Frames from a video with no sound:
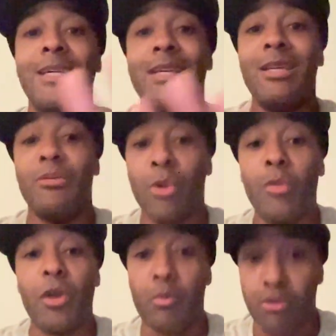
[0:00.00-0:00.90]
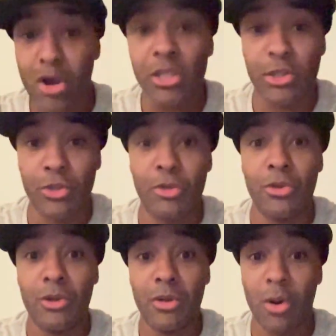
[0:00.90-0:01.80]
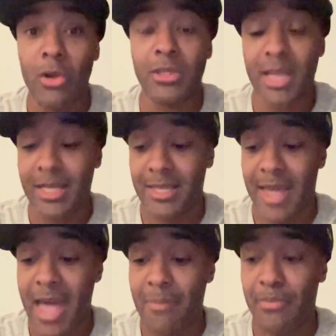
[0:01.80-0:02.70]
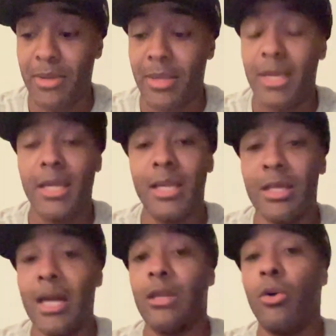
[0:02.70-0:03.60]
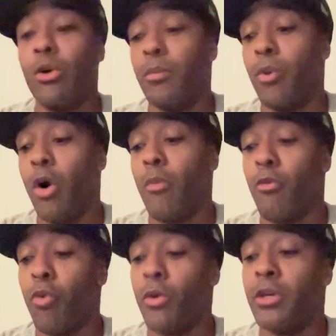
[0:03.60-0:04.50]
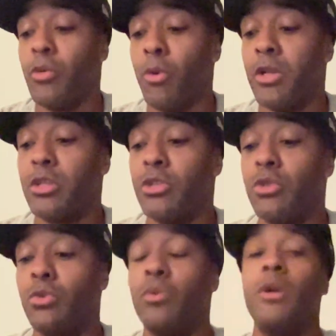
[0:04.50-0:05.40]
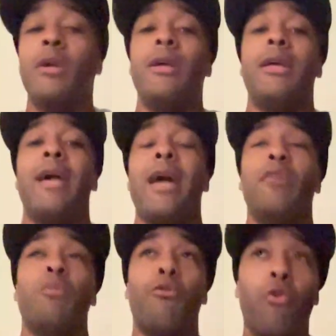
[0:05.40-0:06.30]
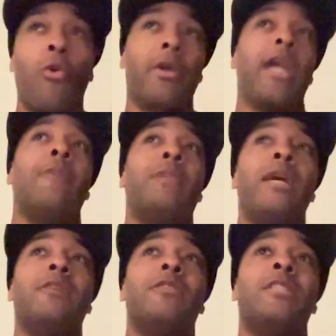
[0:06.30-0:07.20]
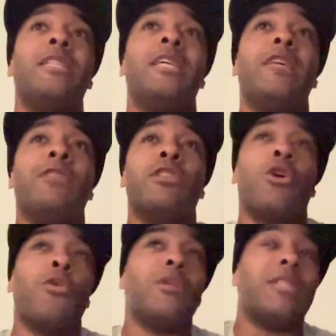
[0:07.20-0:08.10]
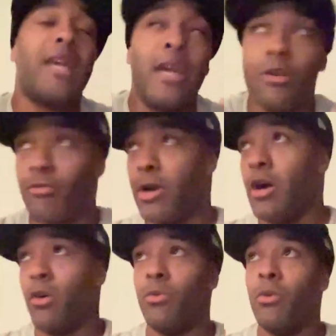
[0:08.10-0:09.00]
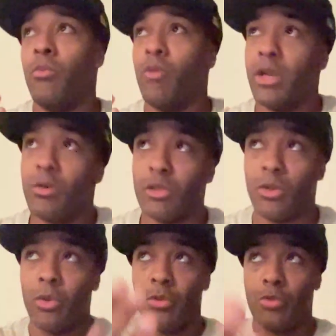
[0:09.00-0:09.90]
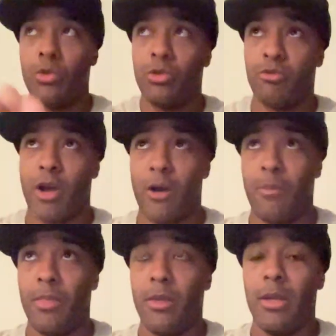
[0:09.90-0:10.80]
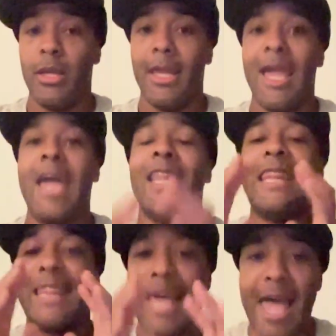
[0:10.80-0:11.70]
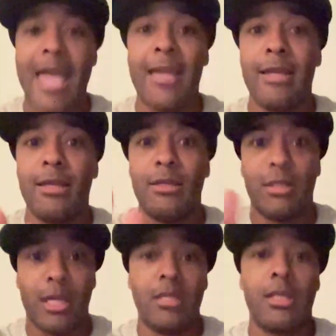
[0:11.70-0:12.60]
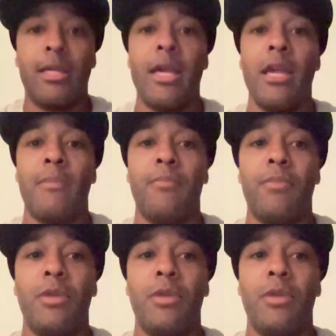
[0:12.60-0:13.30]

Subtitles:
Well, the pressure caused that to happen. He let go of the ball before he wanted to, and before Gabe Davis even turned his head around when he was going through his route. And that changed the game.